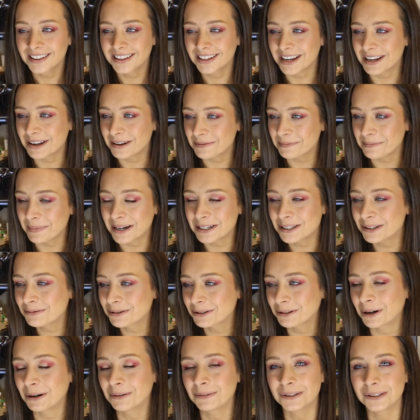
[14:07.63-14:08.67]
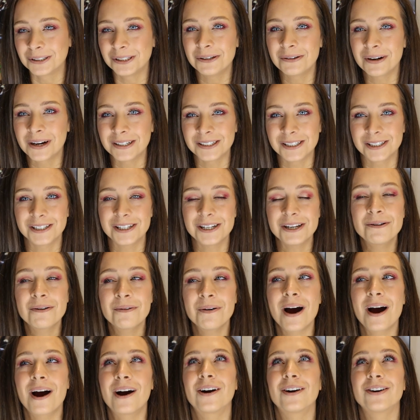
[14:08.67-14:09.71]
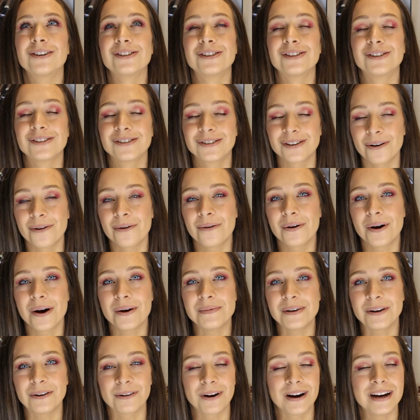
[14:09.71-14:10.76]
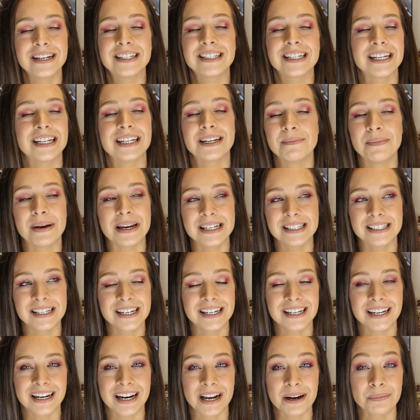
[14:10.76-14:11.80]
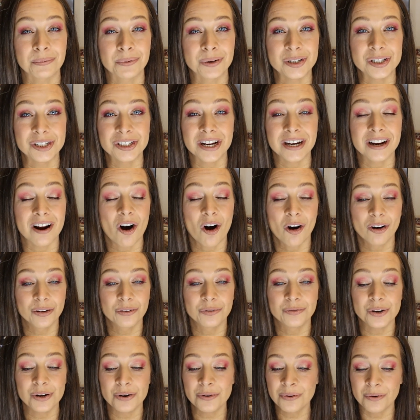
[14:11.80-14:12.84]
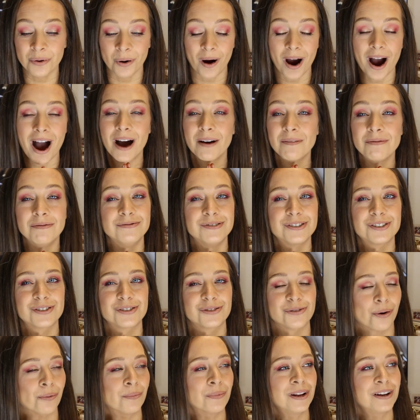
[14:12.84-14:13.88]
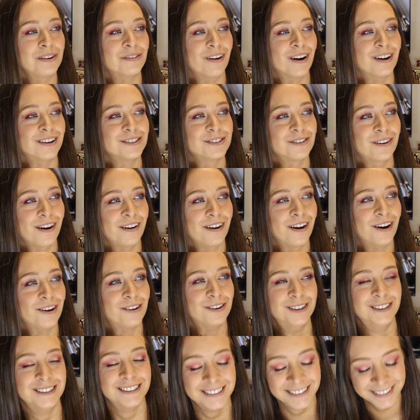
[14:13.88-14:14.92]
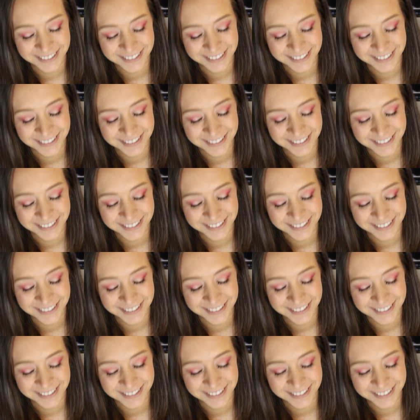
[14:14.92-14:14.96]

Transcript: Like, my subscribers, you guys, you are so great and amazing, and I appreciate all of you. I have so many friends right now.